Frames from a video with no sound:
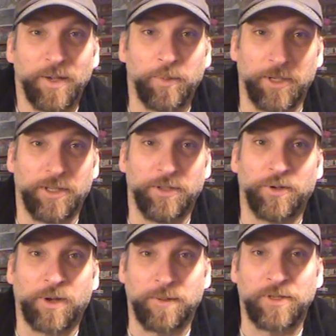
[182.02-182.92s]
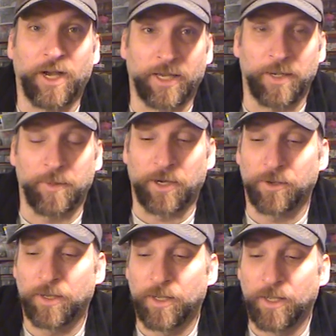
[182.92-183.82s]
But you know what I'm talking
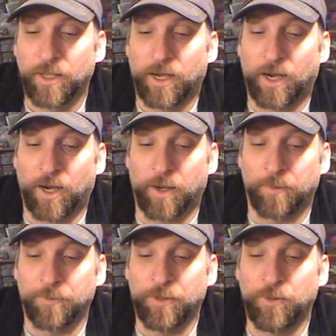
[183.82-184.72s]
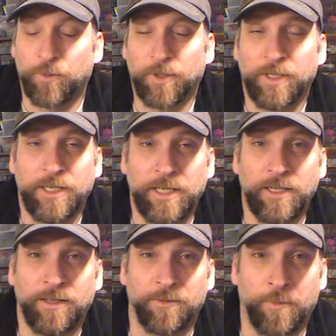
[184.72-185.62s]
about. You really
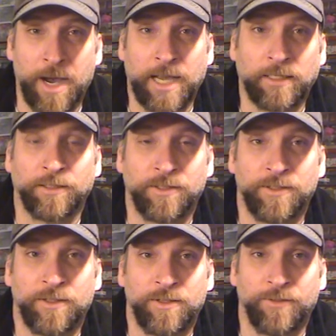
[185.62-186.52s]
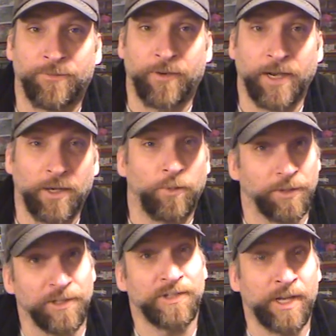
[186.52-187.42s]
need the model to find out
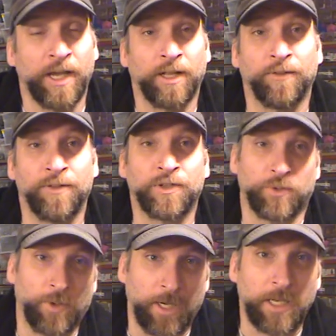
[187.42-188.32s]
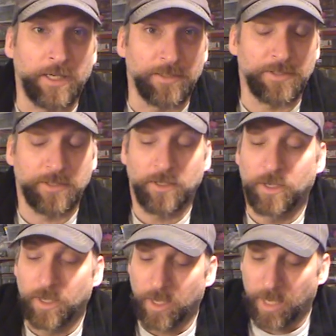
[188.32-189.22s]
what the scale of the terrain is.
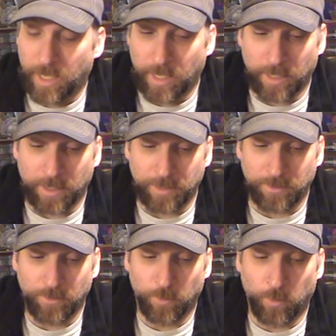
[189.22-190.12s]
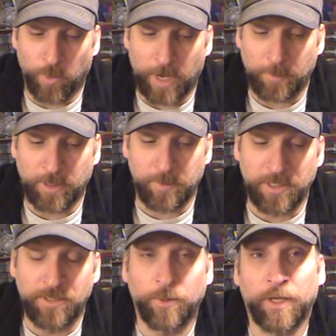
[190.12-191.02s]
And what I'm going to be
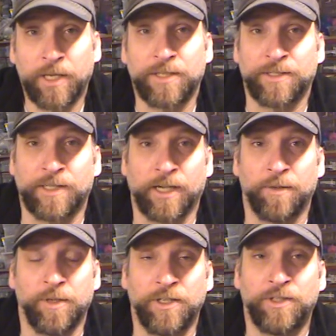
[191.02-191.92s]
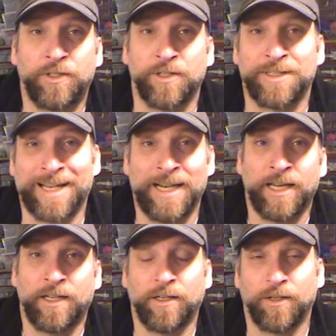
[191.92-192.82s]
doing is I'm going to be
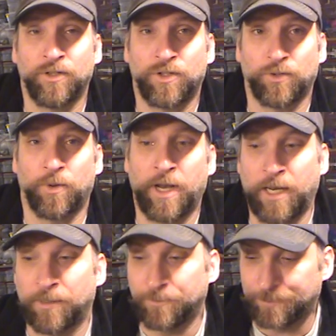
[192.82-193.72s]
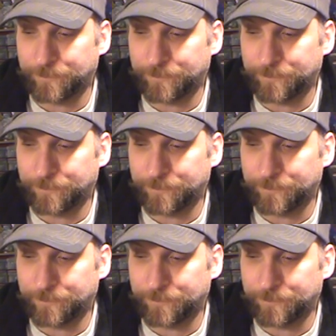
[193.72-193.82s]
designing terrain